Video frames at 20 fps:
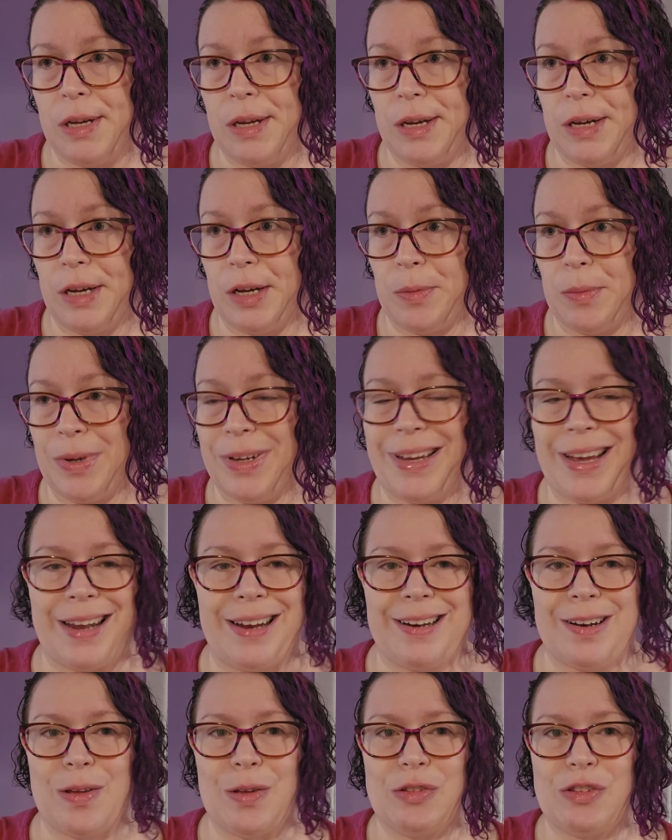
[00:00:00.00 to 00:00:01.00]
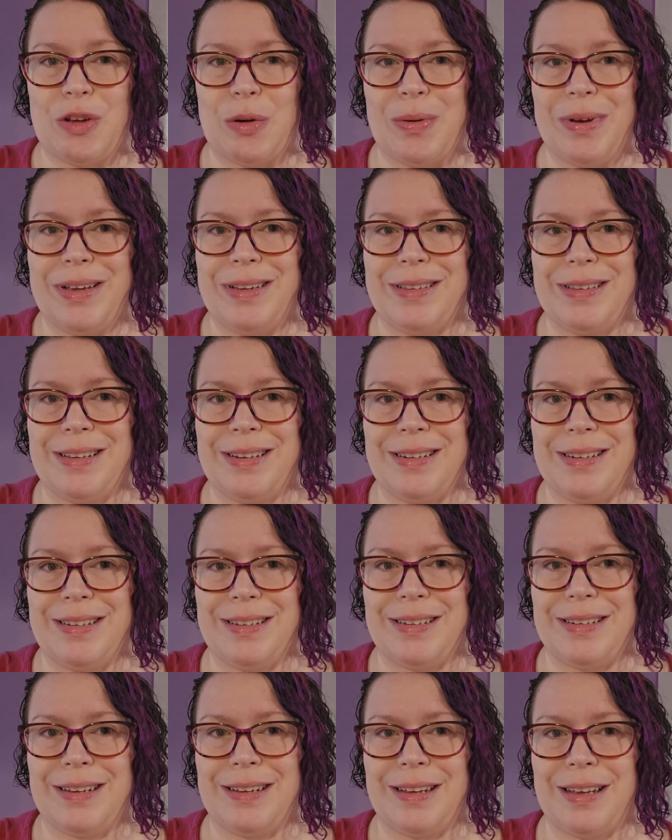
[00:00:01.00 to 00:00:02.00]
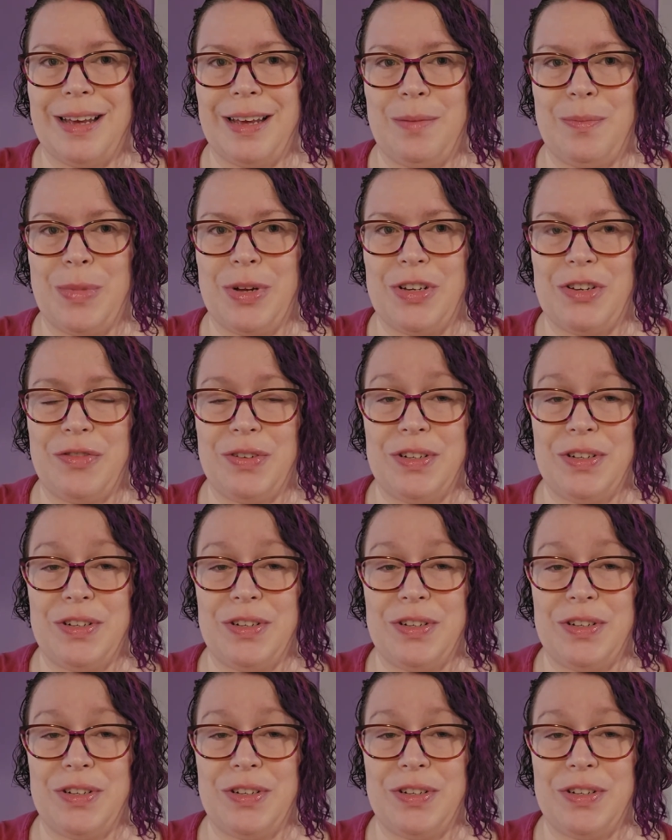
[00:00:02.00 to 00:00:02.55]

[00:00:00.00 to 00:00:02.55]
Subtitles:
Again, it also isn't much